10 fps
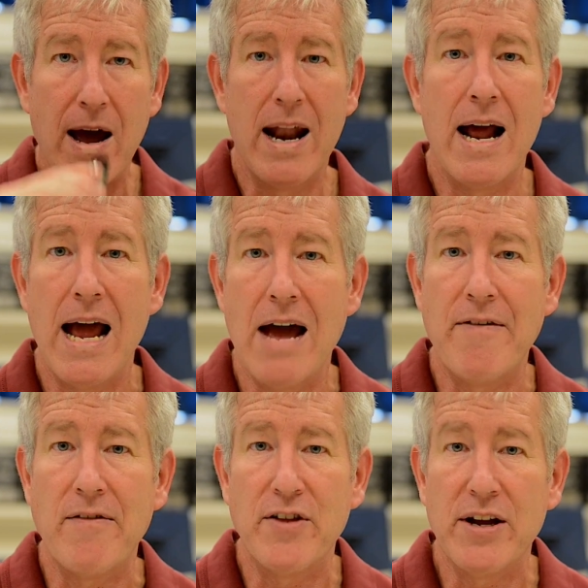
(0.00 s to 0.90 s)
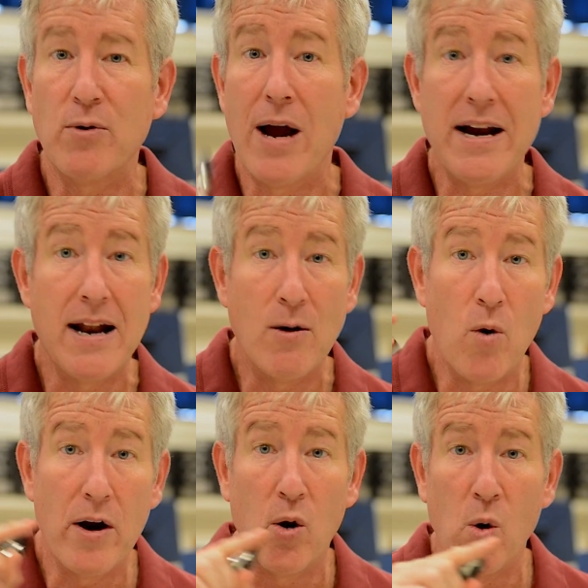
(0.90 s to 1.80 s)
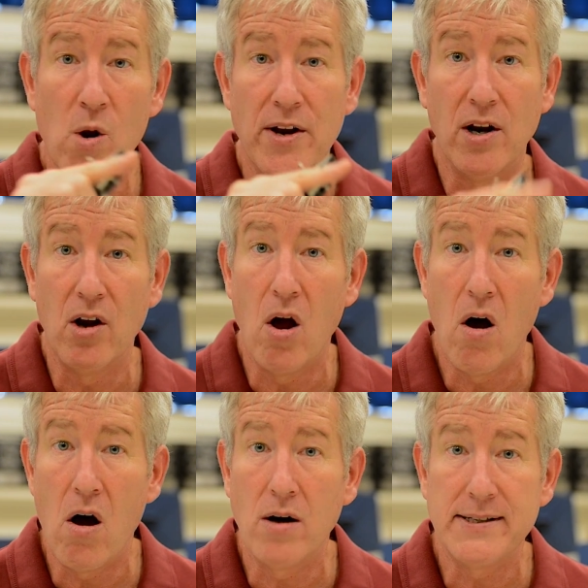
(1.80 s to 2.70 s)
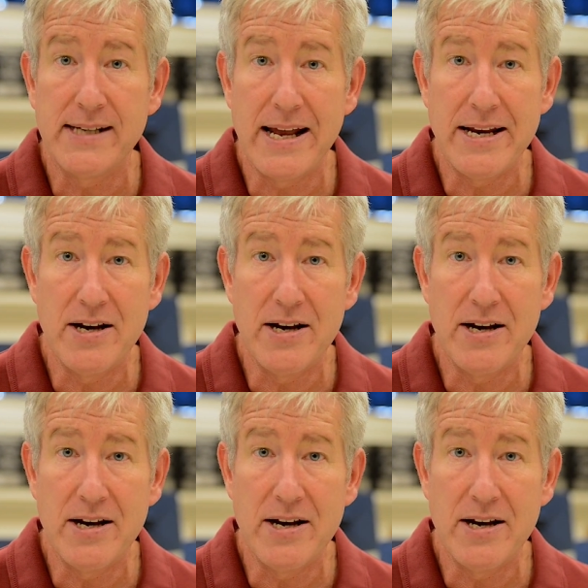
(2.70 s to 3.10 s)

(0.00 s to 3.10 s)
And I have everything right, and I want to hold a long, steady